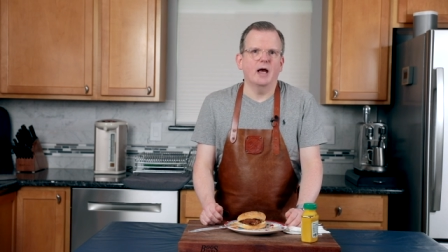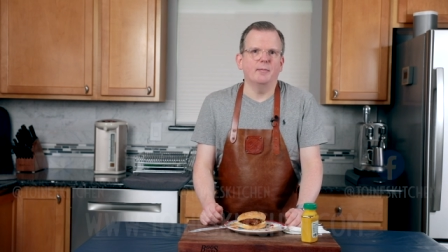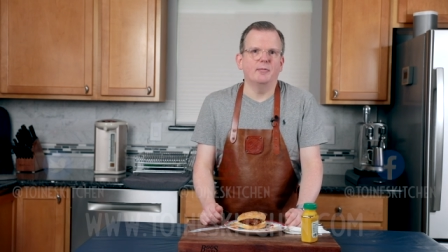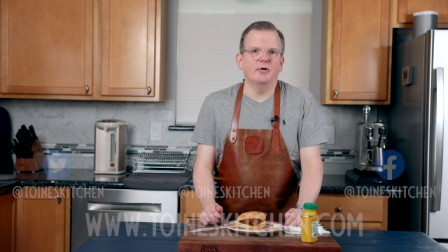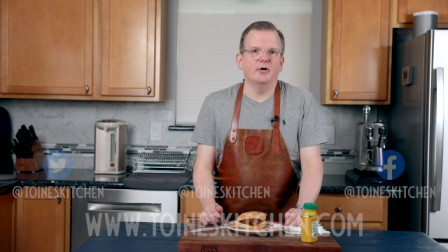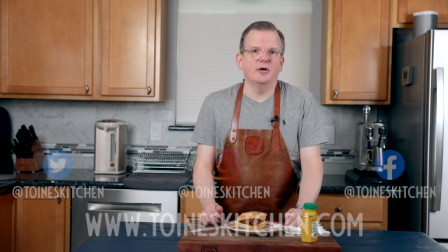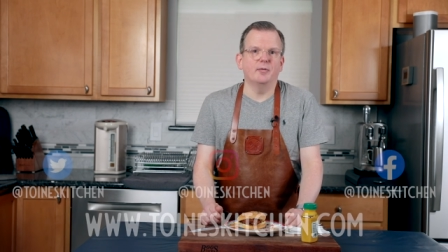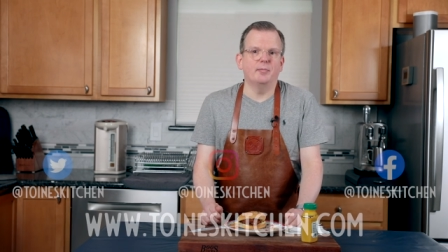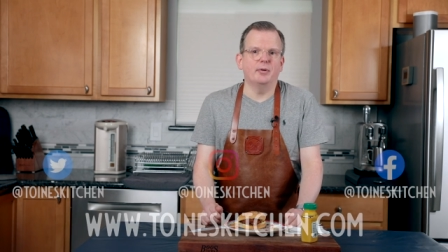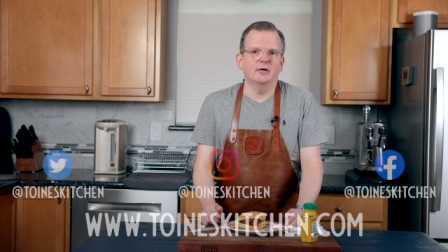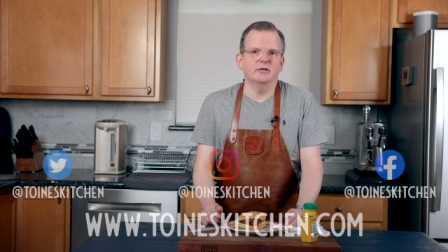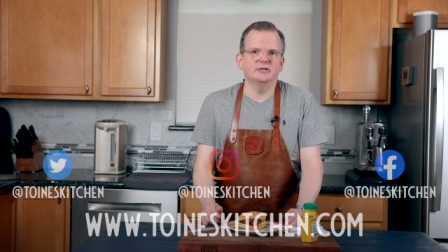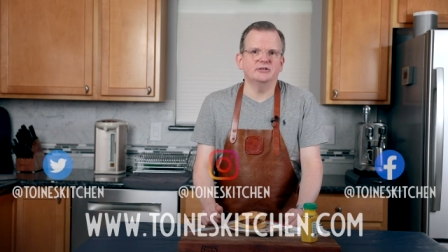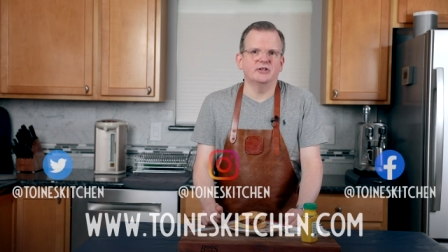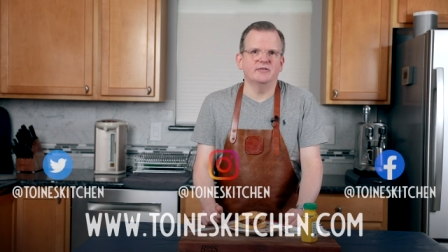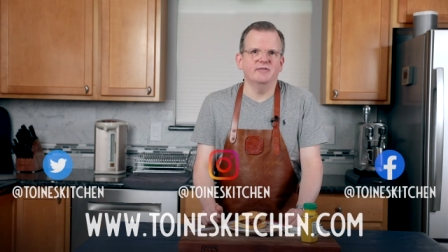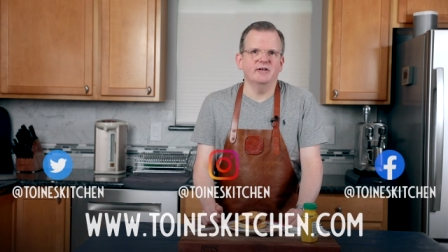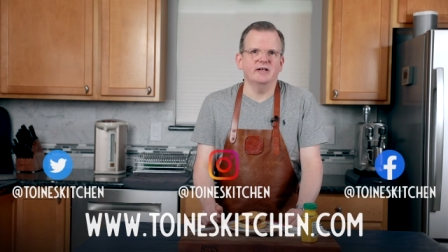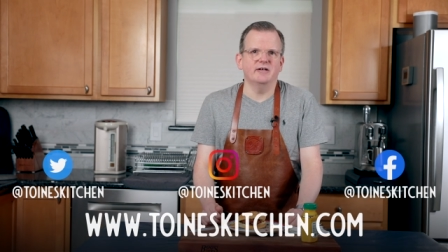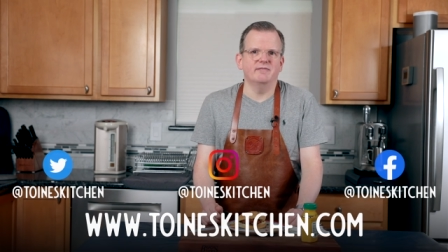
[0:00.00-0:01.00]
I'm going to post
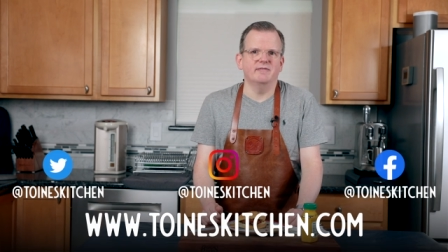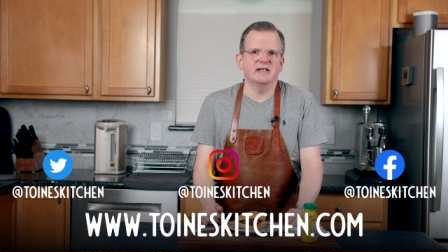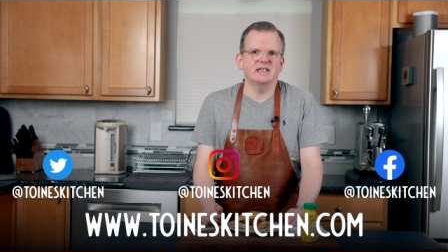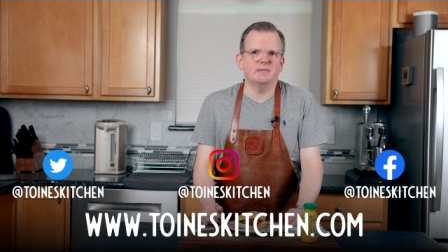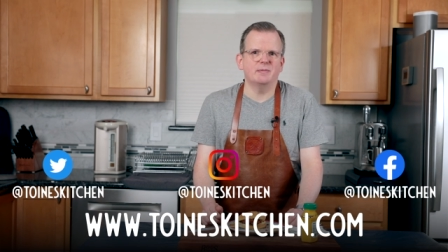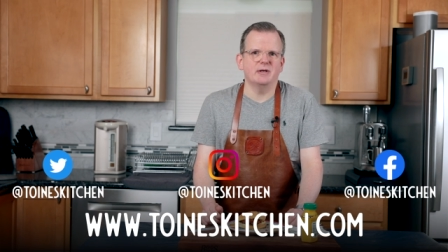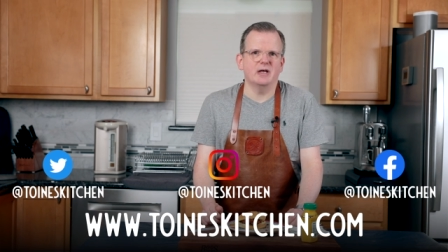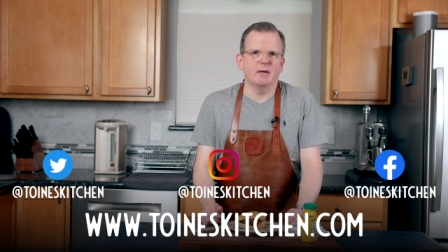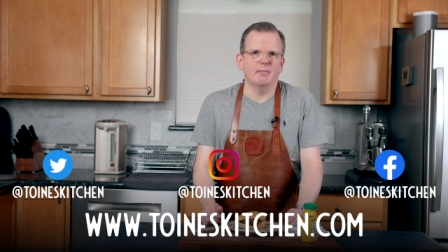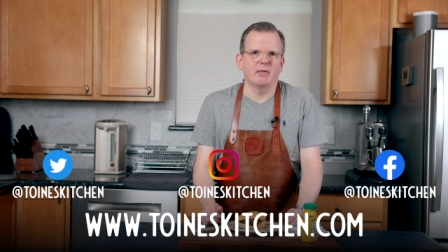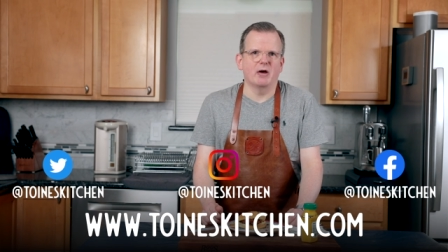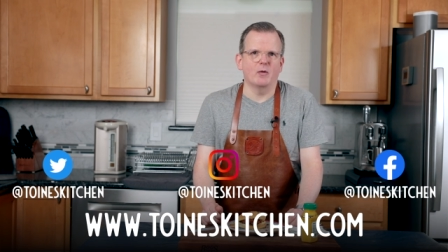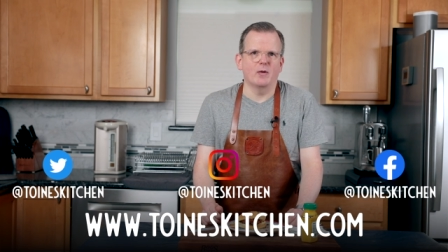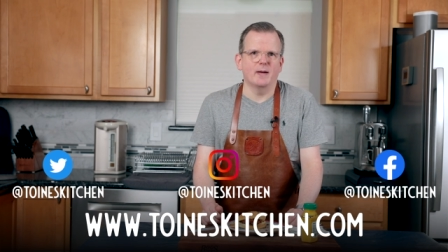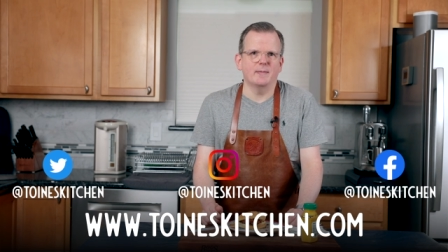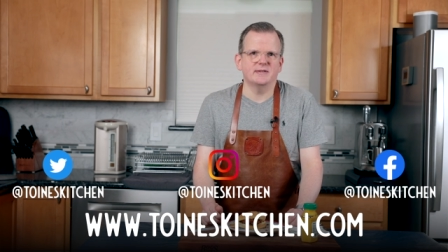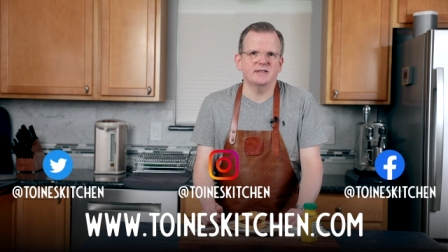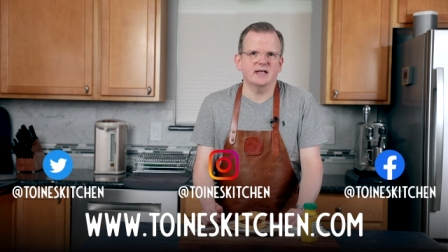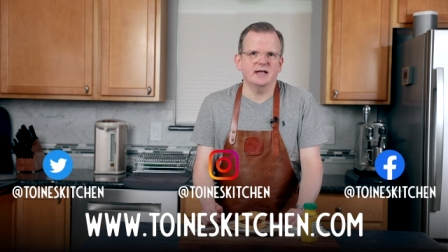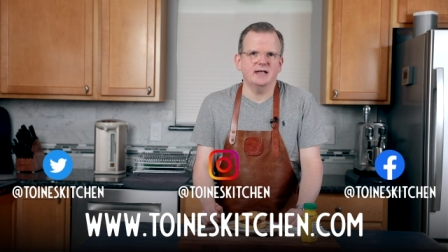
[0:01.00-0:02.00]
a written recipe on my
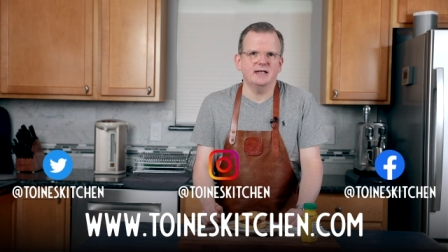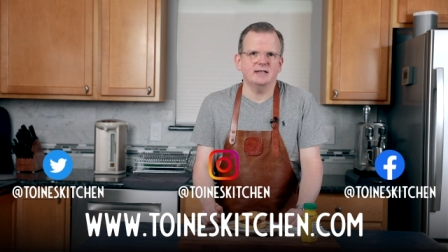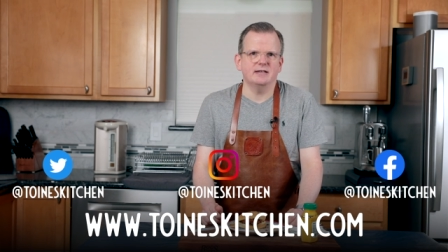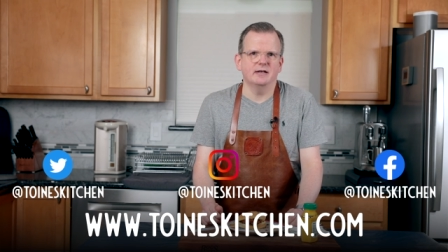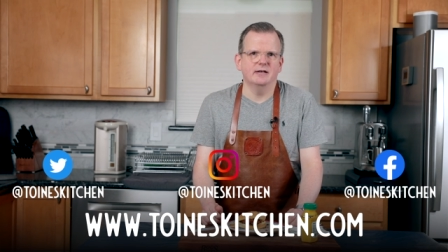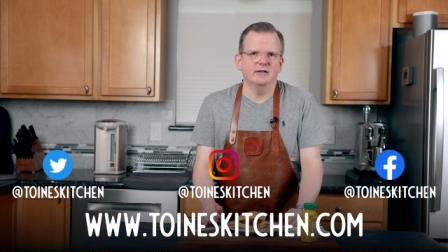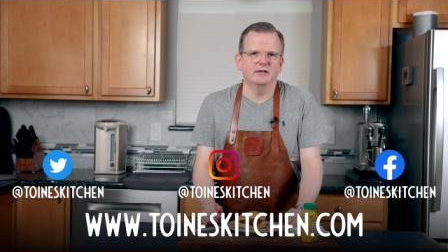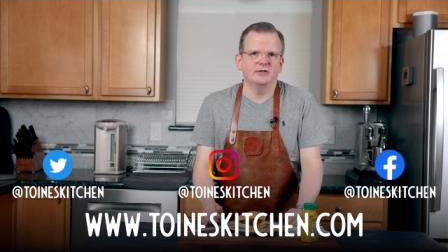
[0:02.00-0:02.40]
website,